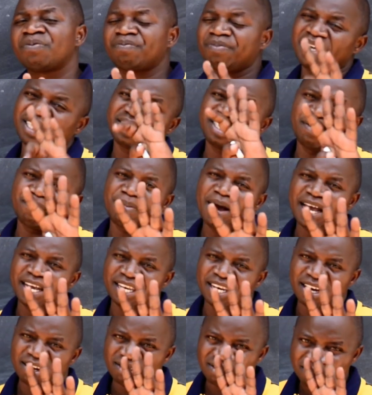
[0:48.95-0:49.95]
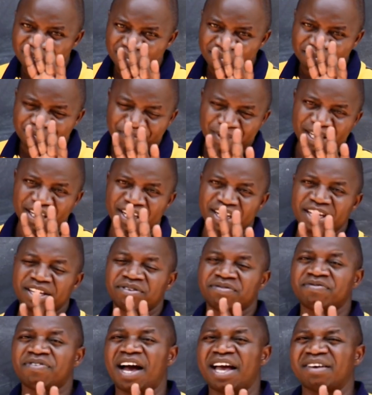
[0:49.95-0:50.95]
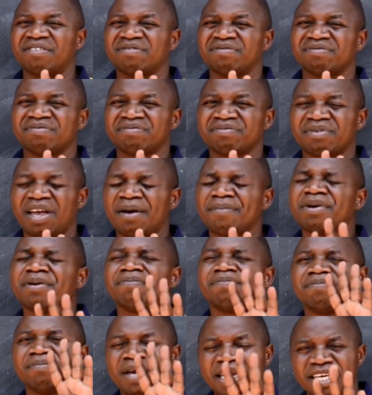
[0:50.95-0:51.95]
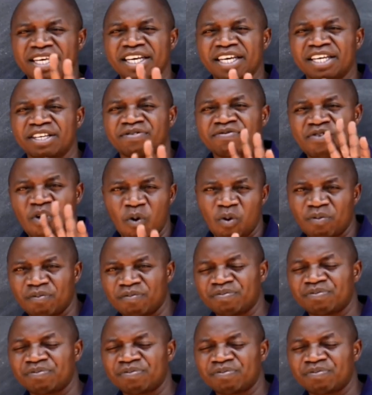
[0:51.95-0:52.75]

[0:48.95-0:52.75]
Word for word: plus the minor, making it five, I mean making it four.